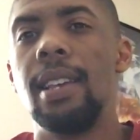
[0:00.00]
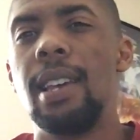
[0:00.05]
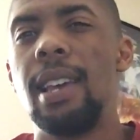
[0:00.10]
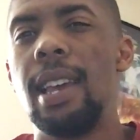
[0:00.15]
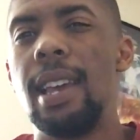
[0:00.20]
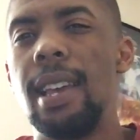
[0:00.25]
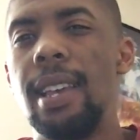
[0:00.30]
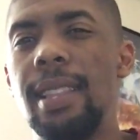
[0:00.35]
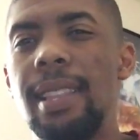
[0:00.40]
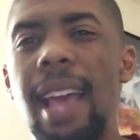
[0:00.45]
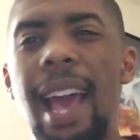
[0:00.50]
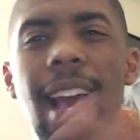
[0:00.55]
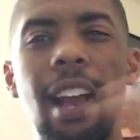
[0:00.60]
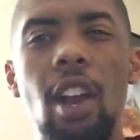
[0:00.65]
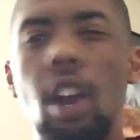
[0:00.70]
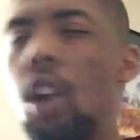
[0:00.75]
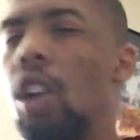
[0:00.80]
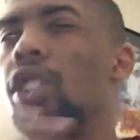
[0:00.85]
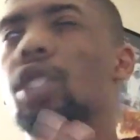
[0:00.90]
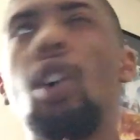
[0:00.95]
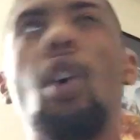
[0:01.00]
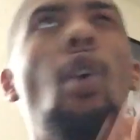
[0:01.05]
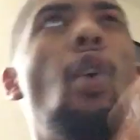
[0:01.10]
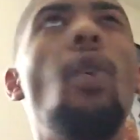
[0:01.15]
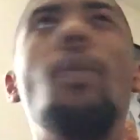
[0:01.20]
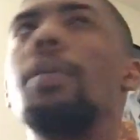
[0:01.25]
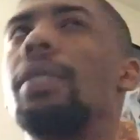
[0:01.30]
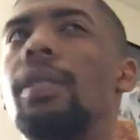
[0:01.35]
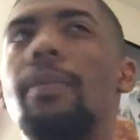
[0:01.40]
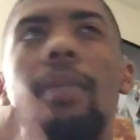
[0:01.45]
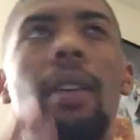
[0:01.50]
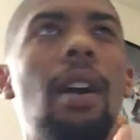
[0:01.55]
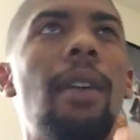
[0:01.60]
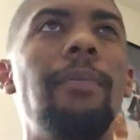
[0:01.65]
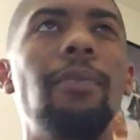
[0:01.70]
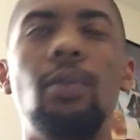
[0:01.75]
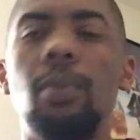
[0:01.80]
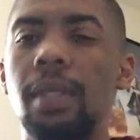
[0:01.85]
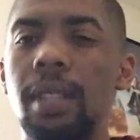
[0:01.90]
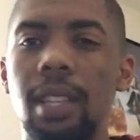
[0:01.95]
and that caused a whole bunch of
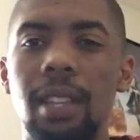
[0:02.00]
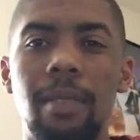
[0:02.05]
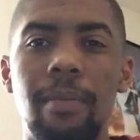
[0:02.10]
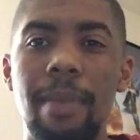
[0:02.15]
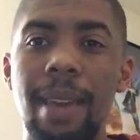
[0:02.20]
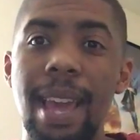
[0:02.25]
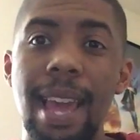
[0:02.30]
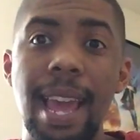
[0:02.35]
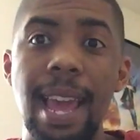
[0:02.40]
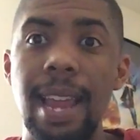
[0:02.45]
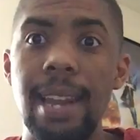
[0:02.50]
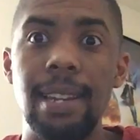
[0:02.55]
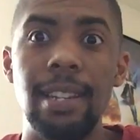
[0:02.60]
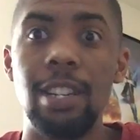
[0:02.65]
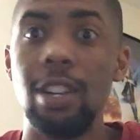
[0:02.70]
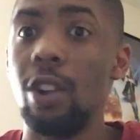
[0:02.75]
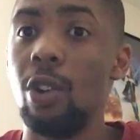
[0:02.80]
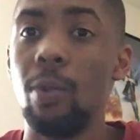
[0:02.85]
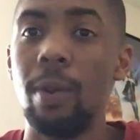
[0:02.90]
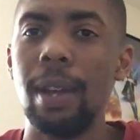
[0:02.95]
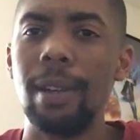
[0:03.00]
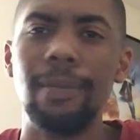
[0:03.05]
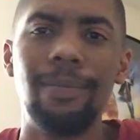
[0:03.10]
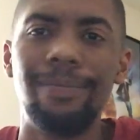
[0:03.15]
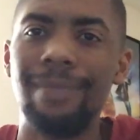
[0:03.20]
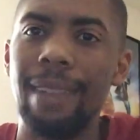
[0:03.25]
problems with them. And you know what?